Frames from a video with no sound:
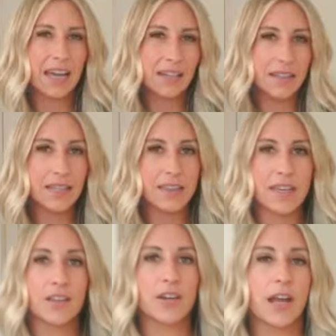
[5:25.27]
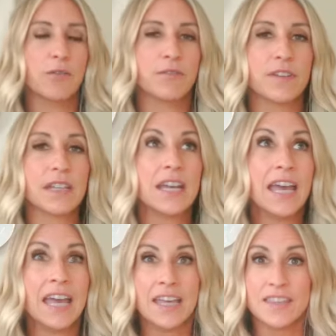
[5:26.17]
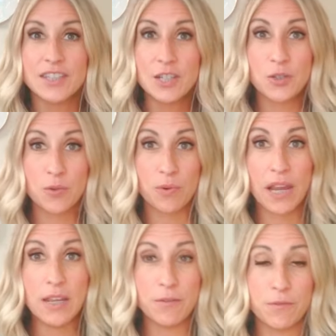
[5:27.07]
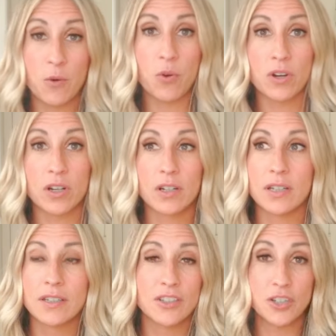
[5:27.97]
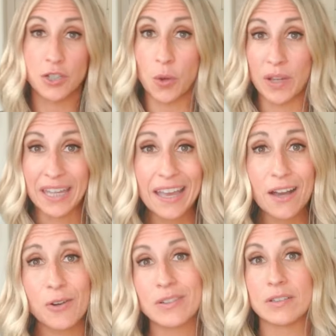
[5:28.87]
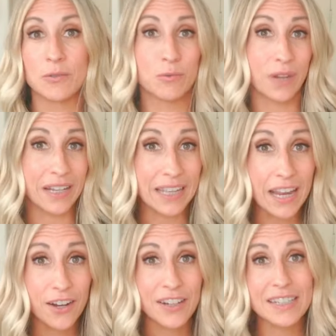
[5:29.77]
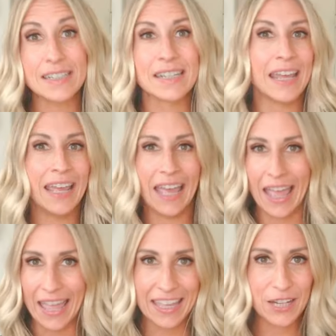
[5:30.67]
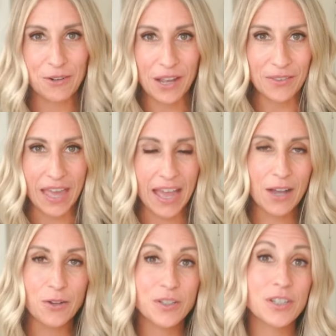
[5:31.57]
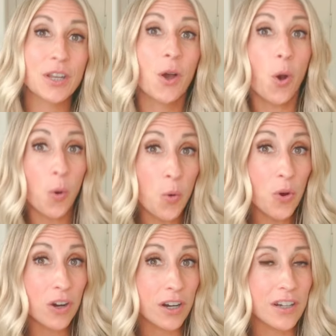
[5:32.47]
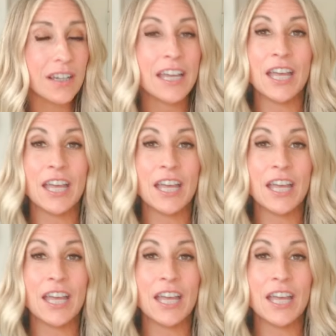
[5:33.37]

kind of like the other outfit, this is great for just going out, running errands, hanging around the house, or